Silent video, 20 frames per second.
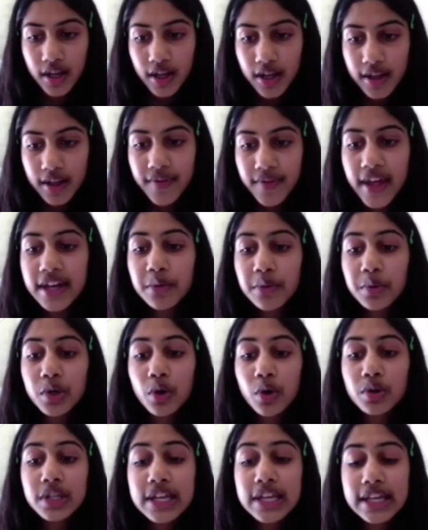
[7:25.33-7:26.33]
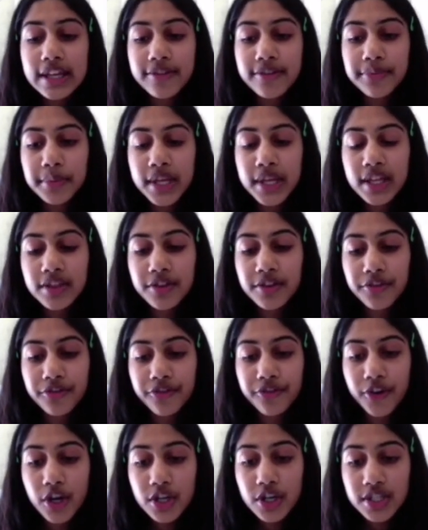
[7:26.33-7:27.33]
then it would only give me the
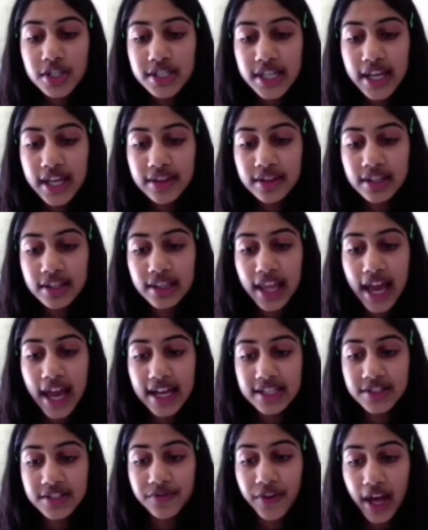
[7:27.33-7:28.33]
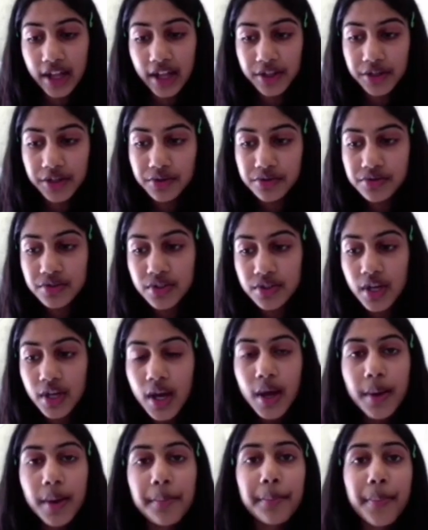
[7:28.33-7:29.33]
first and the last values.
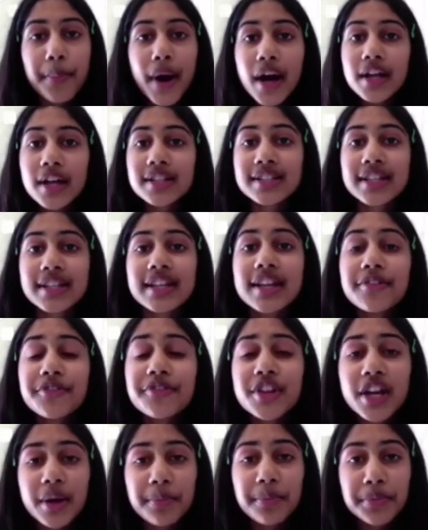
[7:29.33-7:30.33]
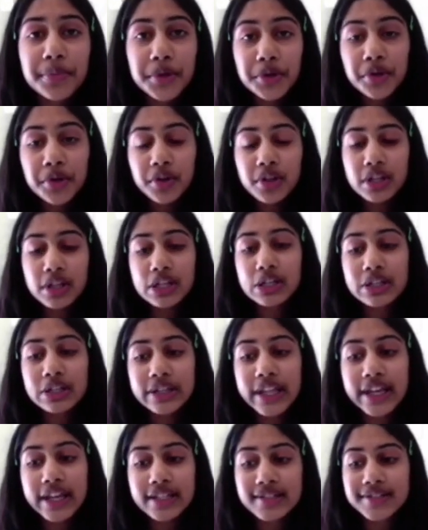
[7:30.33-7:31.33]
But to give the computer a little
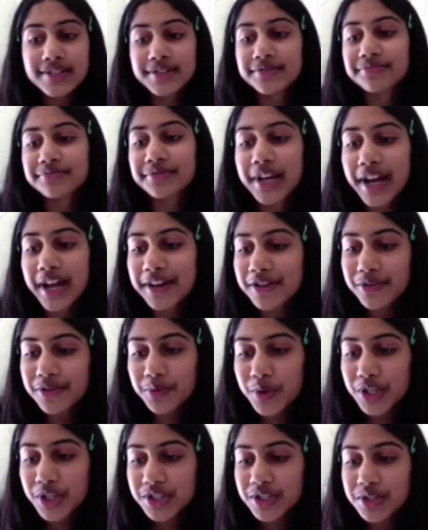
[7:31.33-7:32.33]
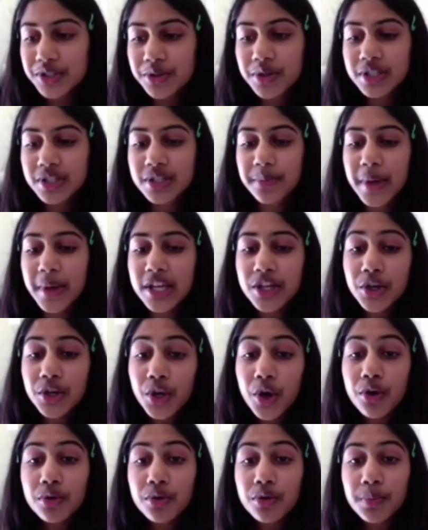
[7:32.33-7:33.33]
less kind of work to do and to make your
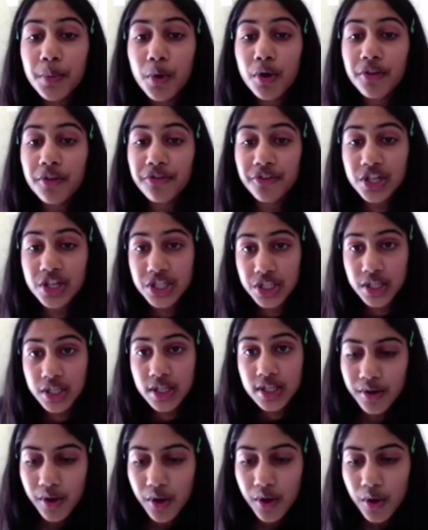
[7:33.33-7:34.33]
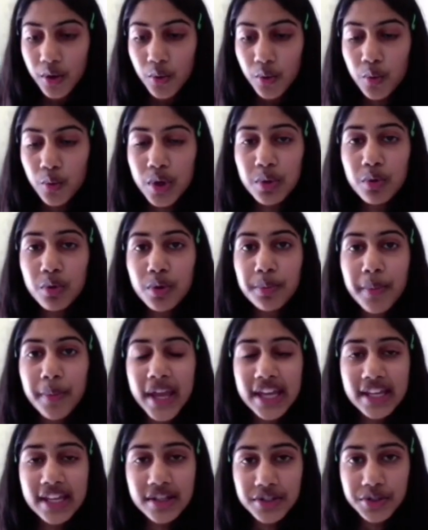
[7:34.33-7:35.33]
code more efficient, we would
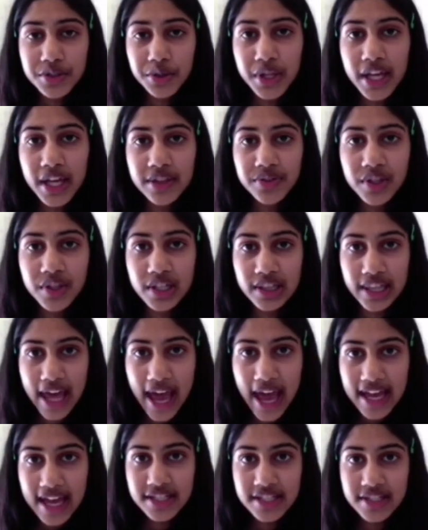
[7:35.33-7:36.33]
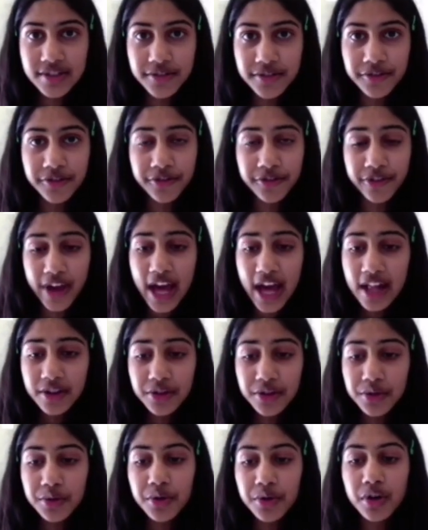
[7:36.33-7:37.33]
make it so that the last
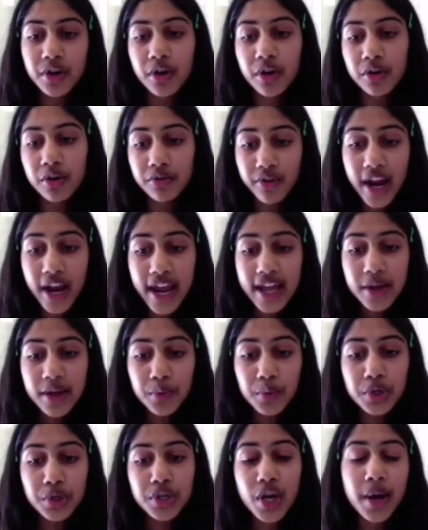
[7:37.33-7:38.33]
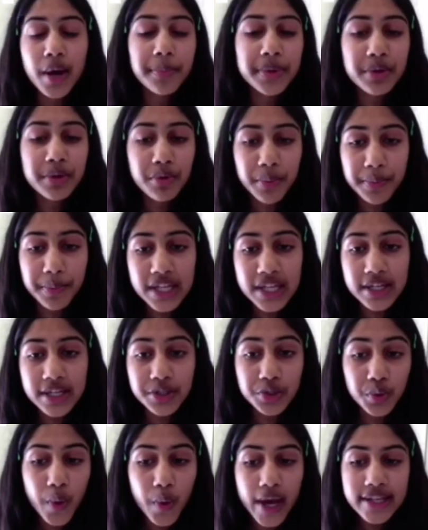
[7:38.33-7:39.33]
value or array would not be
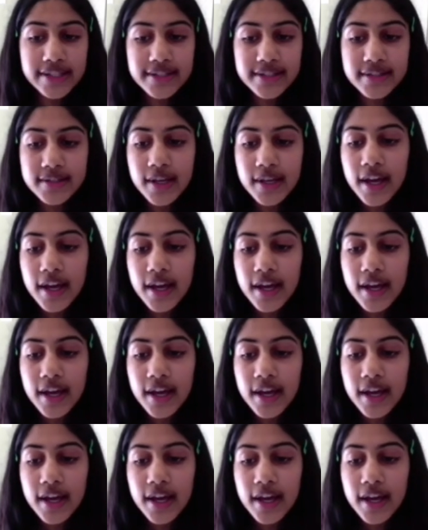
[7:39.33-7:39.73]
repeated twice.